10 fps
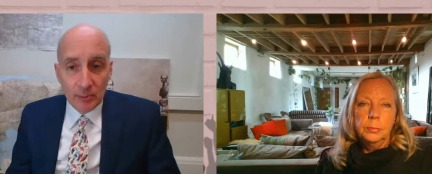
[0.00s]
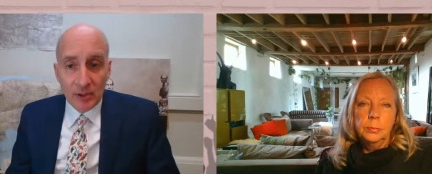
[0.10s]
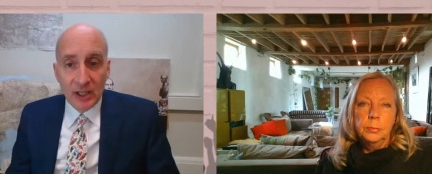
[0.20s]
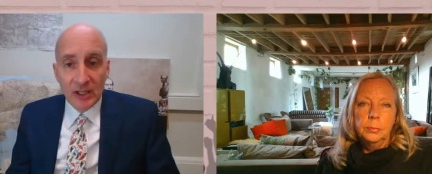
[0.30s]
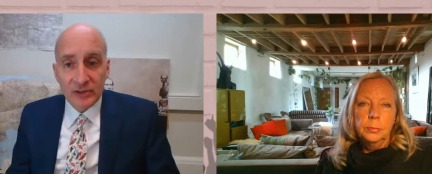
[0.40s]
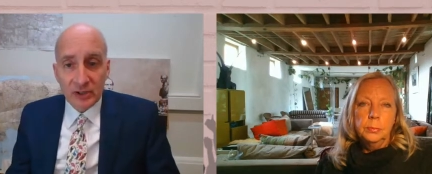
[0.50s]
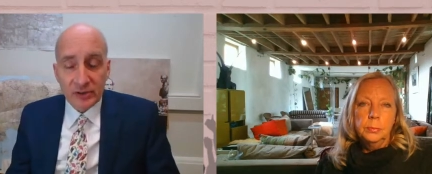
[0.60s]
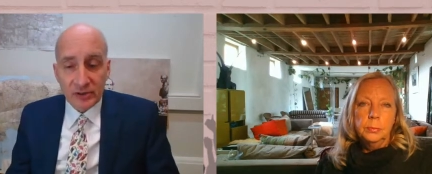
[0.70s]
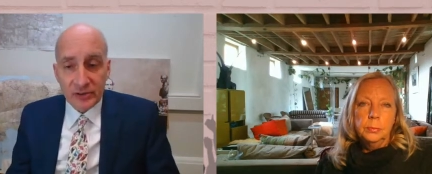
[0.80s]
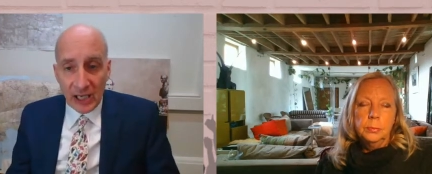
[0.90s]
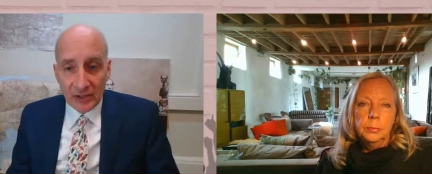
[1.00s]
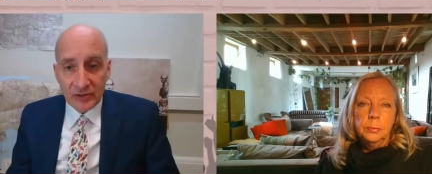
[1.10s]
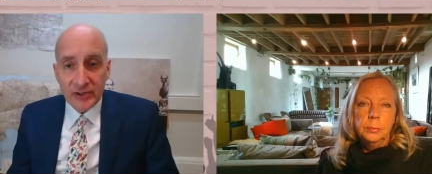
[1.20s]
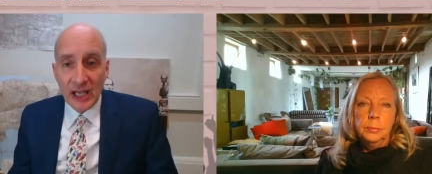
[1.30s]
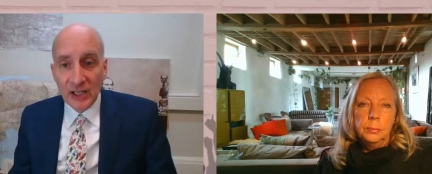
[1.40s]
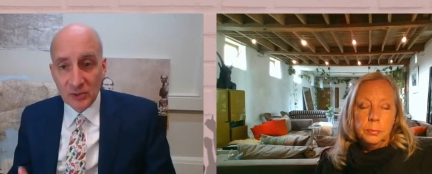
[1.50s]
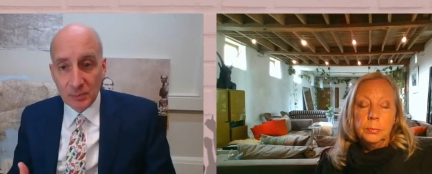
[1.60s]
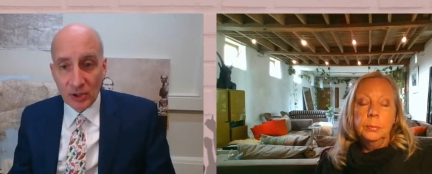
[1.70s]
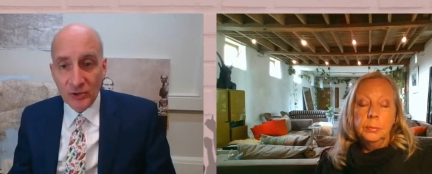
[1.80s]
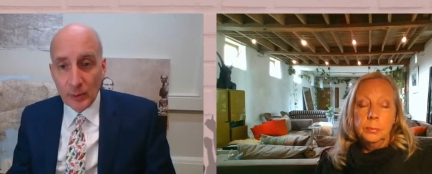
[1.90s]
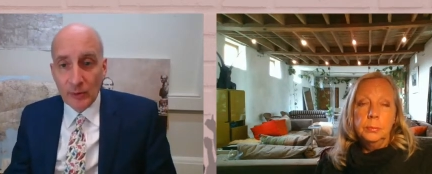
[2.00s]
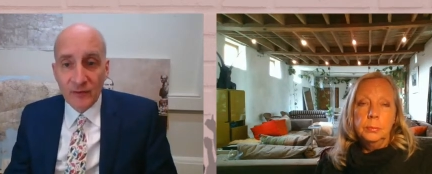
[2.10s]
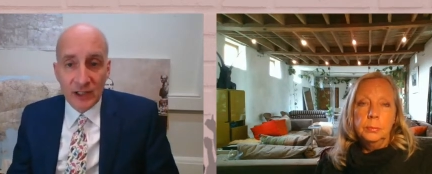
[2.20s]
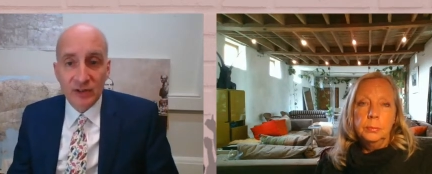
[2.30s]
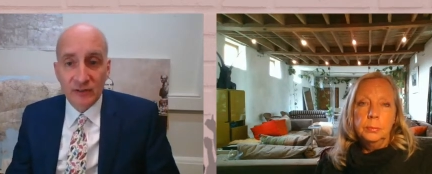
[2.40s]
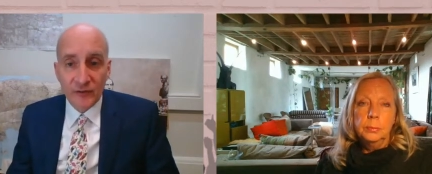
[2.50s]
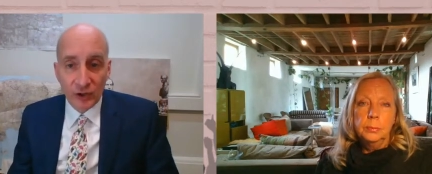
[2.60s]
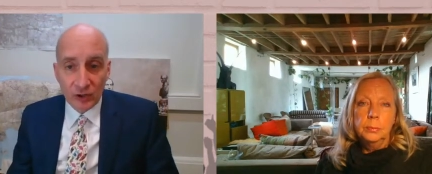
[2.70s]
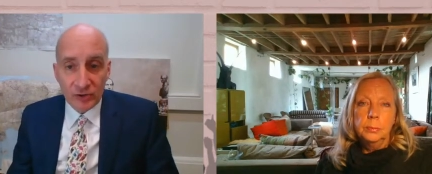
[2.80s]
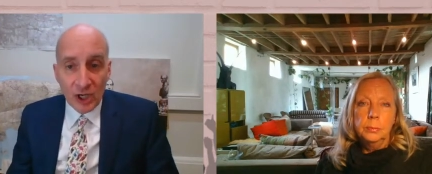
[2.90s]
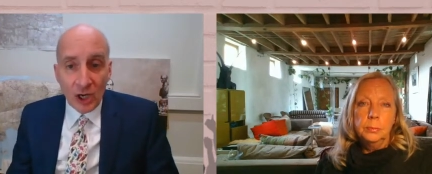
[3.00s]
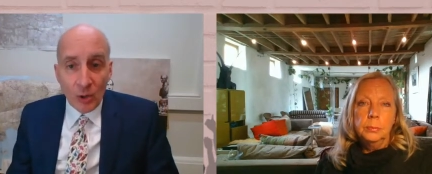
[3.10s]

Speaker 1: at the moment. It's a success, and it's because we were fleet of foot.